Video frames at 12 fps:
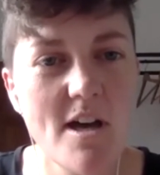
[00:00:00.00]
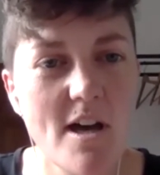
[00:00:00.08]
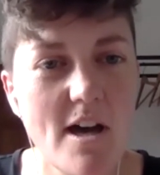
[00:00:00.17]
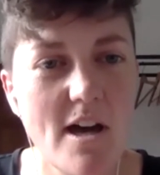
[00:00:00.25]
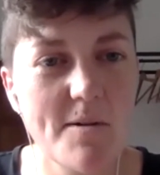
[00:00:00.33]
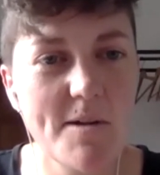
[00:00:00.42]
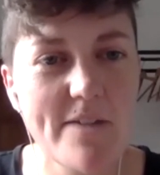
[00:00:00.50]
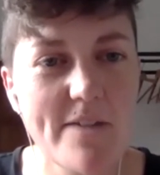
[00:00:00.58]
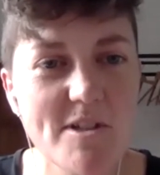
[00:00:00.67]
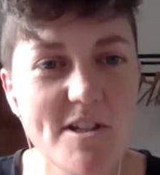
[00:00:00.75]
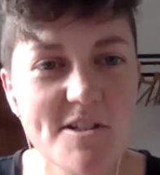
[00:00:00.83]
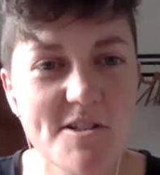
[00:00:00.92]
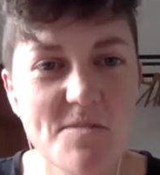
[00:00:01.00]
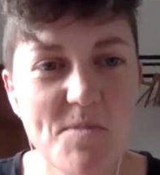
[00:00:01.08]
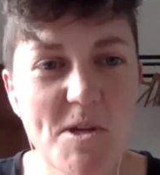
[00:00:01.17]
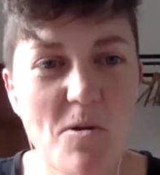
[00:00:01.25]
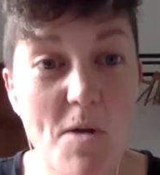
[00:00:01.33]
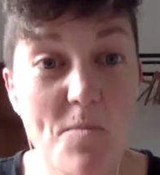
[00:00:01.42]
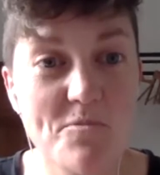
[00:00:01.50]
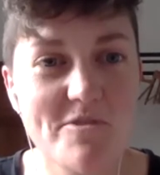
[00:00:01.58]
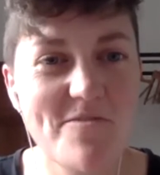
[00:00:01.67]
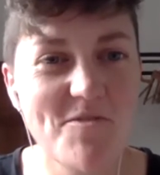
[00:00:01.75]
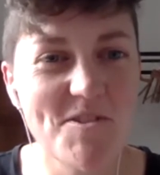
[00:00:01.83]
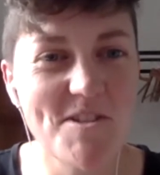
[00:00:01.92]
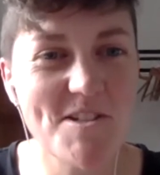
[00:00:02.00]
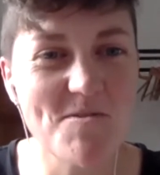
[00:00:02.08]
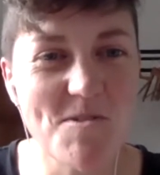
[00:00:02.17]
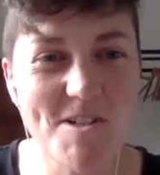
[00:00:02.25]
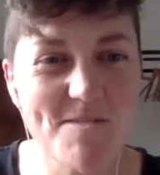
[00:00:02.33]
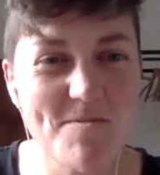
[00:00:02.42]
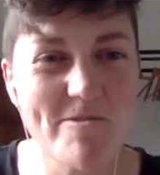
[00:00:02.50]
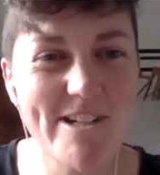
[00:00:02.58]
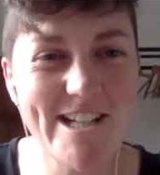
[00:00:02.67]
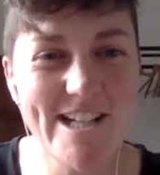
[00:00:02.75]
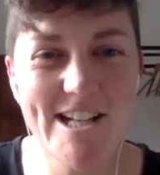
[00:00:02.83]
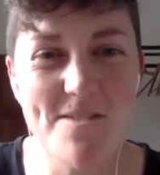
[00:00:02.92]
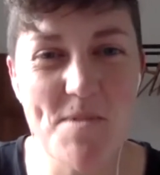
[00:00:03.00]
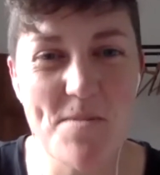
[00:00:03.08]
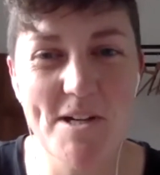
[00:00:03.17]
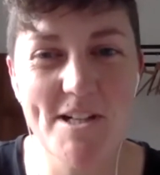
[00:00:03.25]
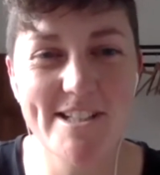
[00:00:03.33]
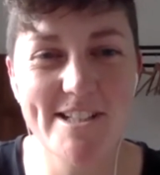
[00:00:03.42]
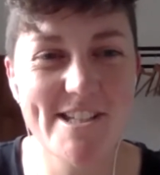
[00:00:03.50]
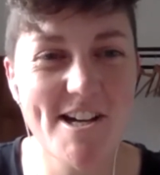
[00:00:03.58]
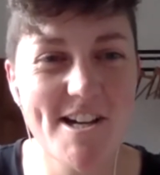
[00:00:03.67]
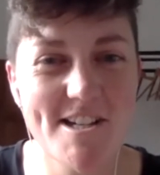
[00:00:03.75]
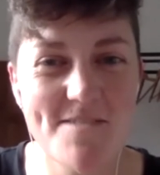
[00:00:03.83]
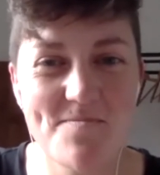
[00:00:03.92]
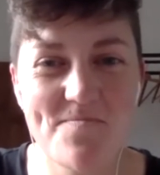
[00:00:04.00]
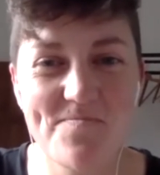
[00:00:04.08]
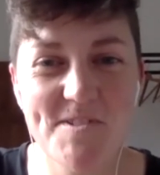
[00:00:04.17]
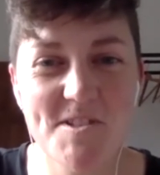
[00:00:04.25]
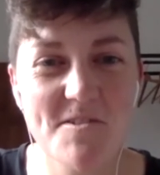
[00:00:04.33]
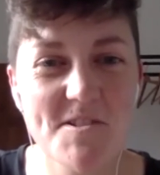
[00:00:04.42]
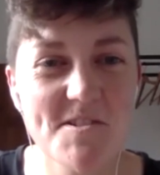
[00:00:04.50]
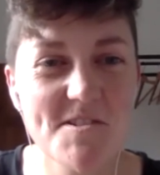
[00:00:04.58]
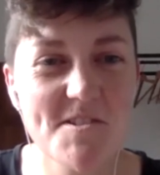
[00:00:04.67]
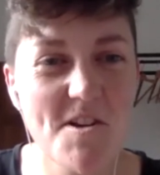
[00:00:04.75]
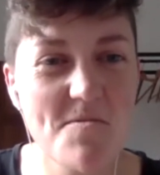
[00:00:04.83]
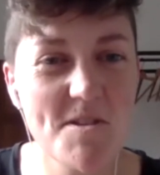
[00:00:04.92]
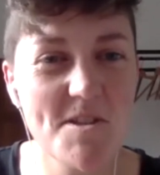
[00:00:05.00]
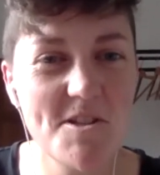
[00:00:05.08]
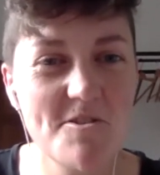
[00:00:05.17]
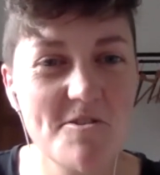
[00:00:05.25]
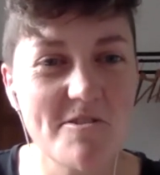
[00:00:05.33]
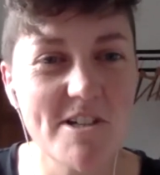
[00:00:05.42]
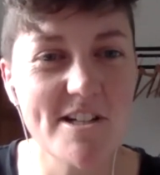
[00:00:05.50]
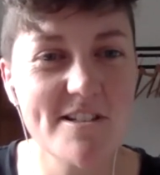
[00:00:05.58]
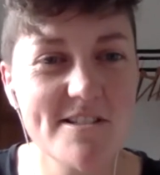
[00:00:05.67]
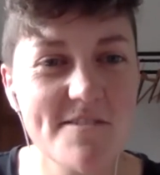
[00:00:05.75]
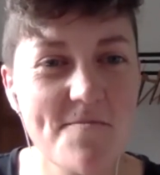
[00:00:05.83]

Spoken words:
I'm going to have to ask you to be quite brief on this one, because we're running a little bit behind time. So I'll start with you, Chris.